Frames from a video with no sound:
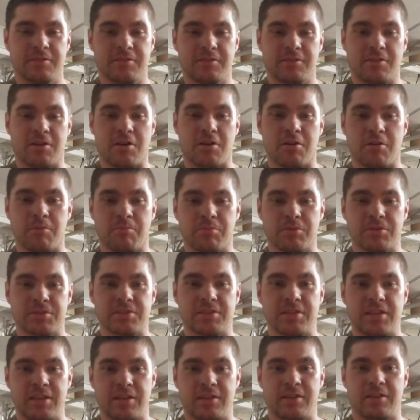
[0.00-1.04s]
all
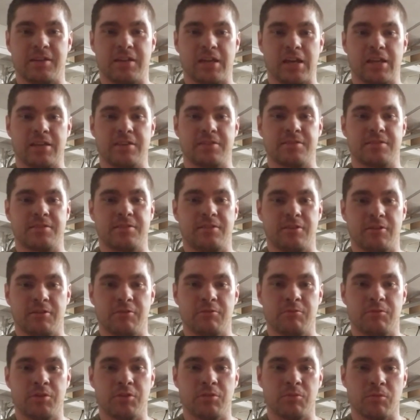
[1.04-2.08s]
pristine and nice.
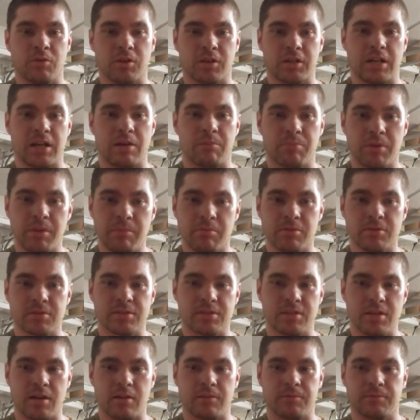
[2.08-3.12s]
When you're working on people's
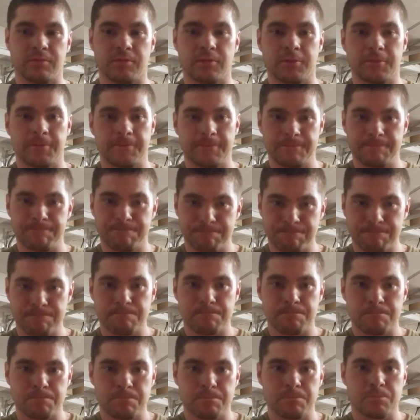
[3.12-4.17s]
stuff
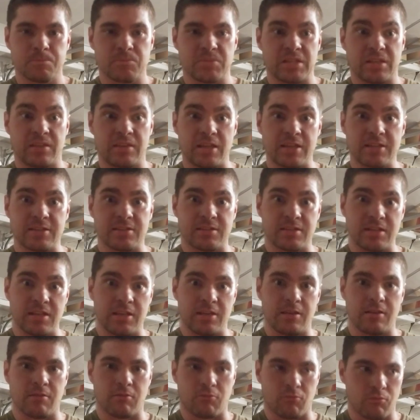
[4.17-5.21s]
and they
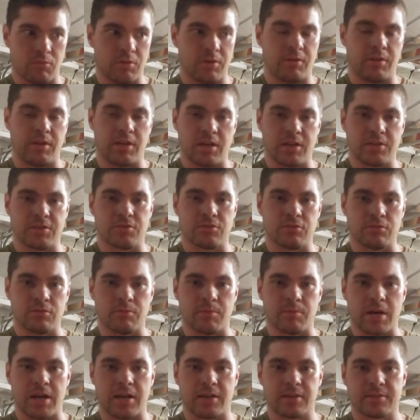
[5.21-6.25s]
see a really nice
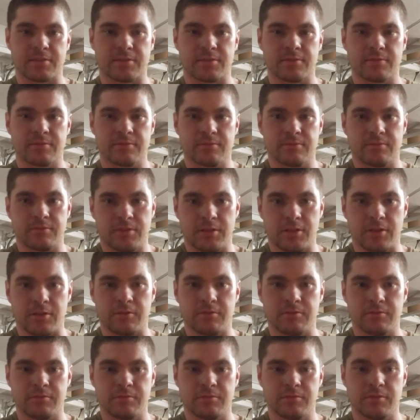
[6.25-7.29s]
toolbox, they're
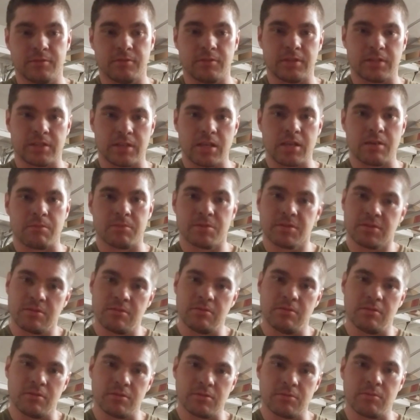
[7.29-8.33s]
like, damn, this dude
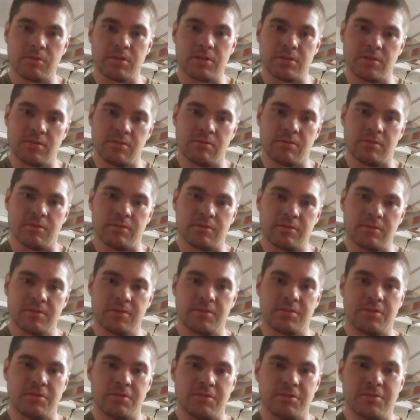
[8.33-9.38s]
knows what he's doing.
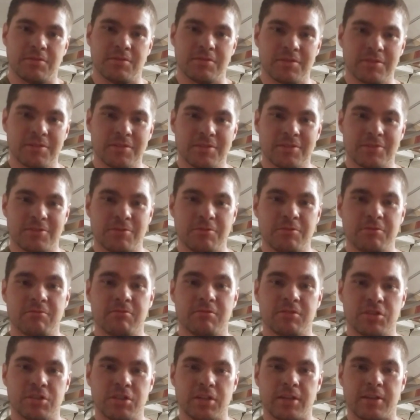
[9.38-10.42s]
This dude's
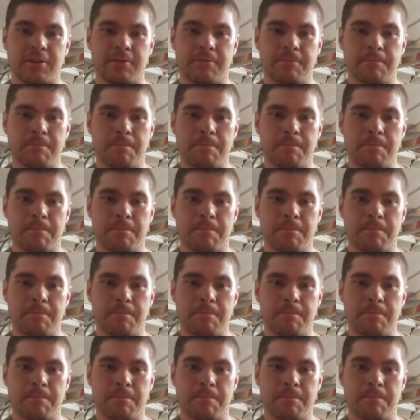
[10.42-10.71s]
legit.